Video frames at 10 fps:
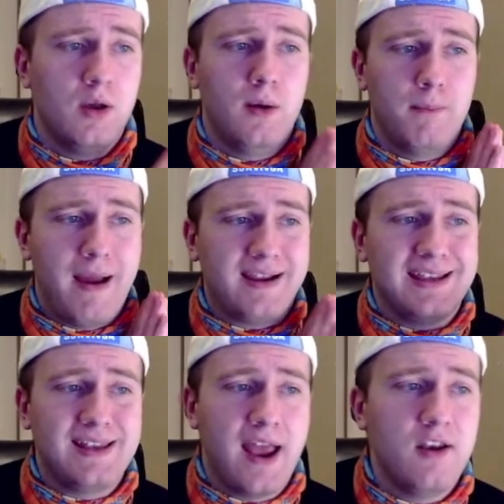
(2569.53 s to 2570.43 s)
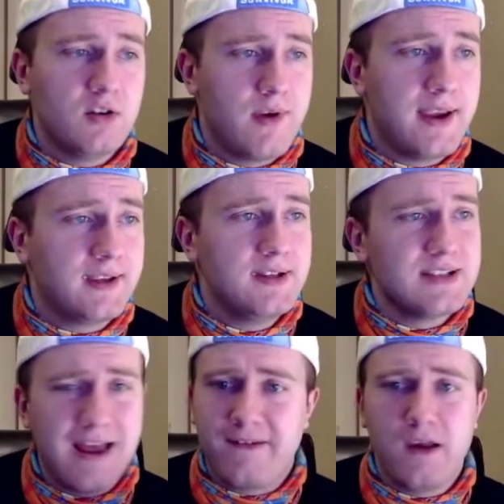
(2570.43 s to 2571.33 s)
my contender rankings,
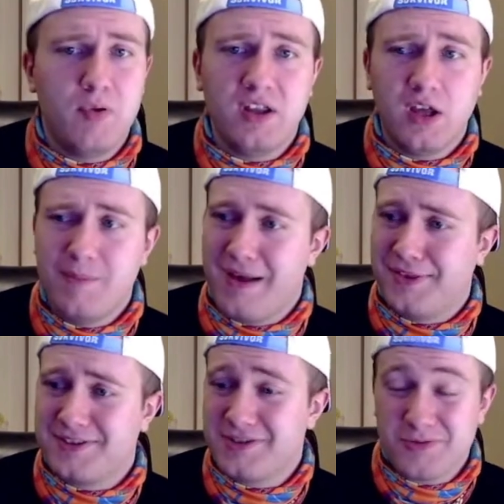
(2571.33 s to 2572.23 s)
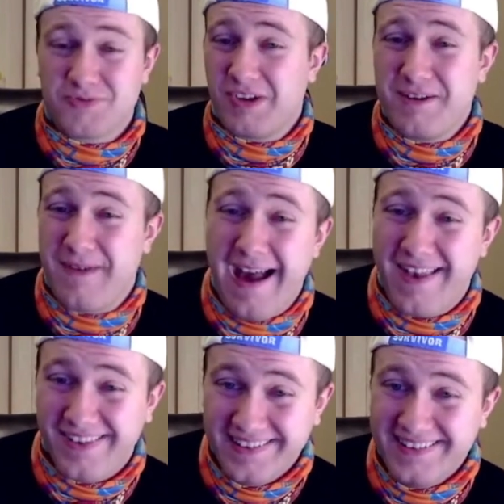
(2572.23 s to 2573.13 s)
I feel pretty good about this. This was really
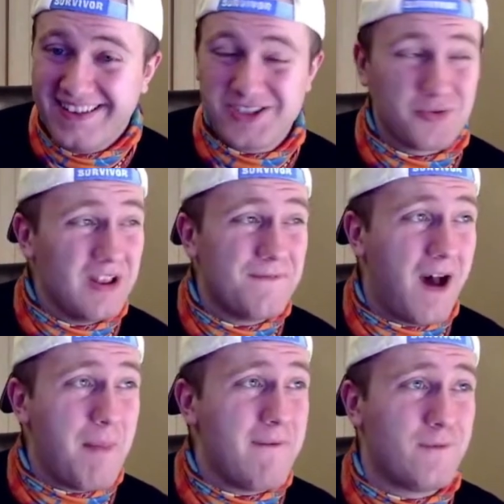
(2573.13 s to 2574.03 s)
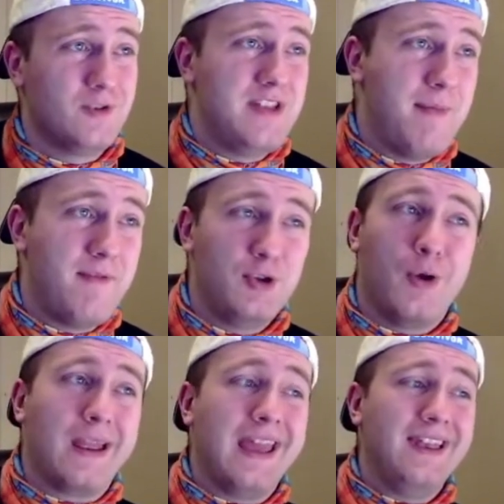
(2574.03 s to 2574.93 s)
fun. It's really fun. My first time ever
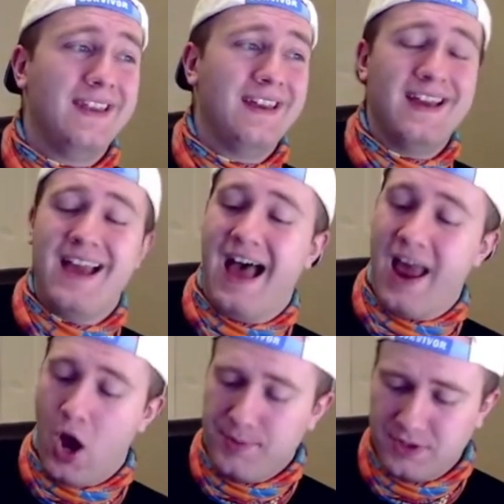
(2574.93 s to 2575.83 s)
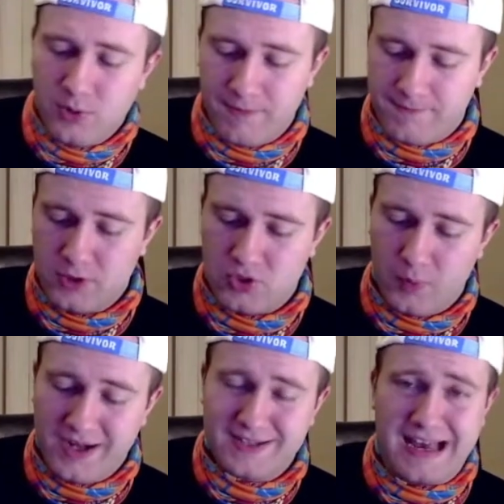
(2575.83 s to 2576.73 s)
doing it. I hope to do it in future
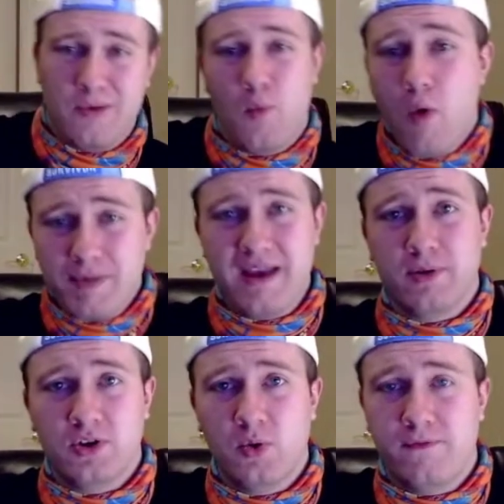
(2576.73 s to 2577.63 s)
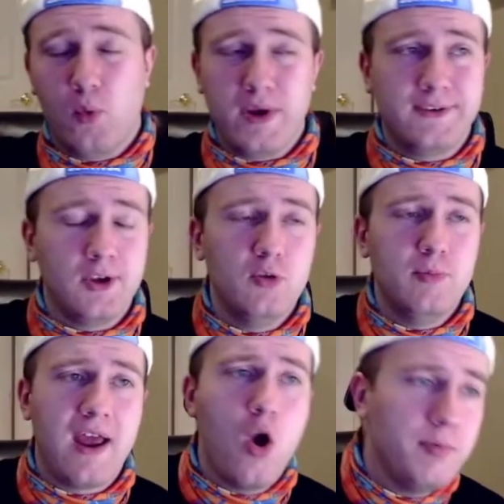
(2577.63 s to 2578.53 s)
weeks. I won't be able to do it for week 2, but
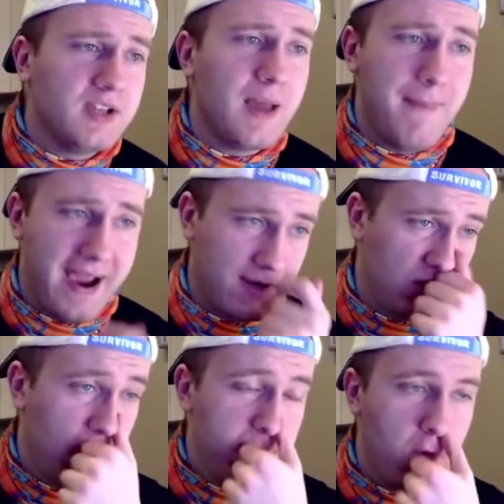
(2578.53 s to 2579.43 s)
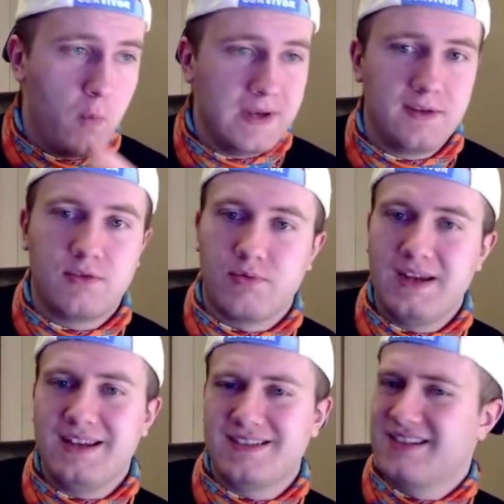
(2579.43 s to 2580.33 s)
I hope to come back and do it for week 3
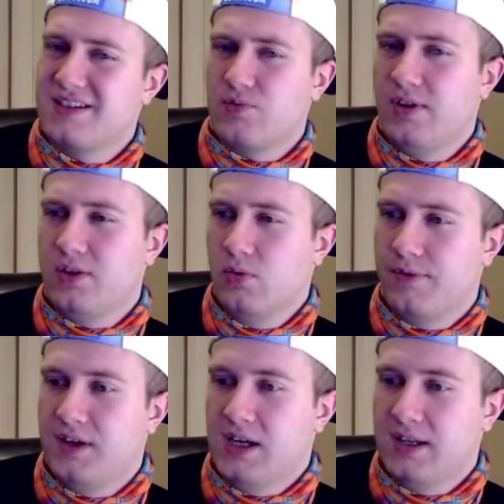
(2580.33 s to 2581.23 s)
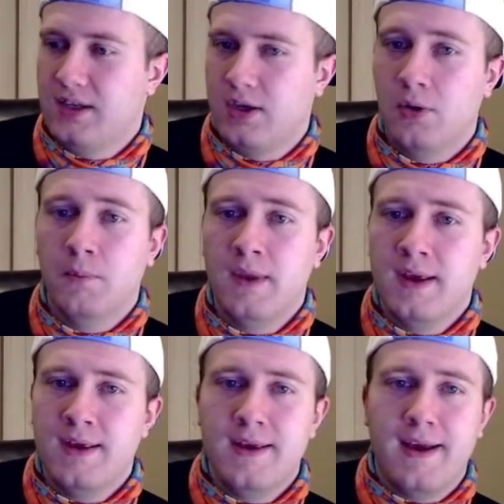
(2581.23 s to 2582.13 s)
because this is a really cool thing to get to do.
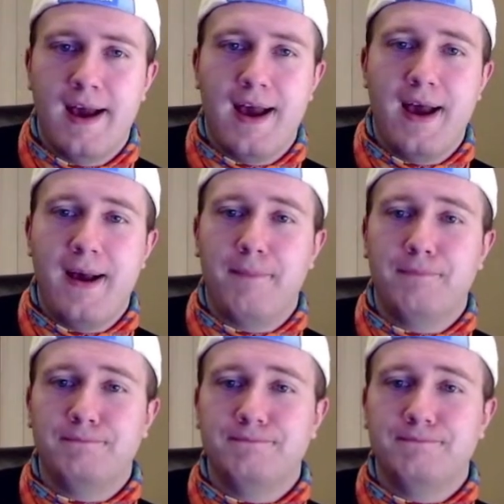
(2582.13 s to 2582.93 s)
And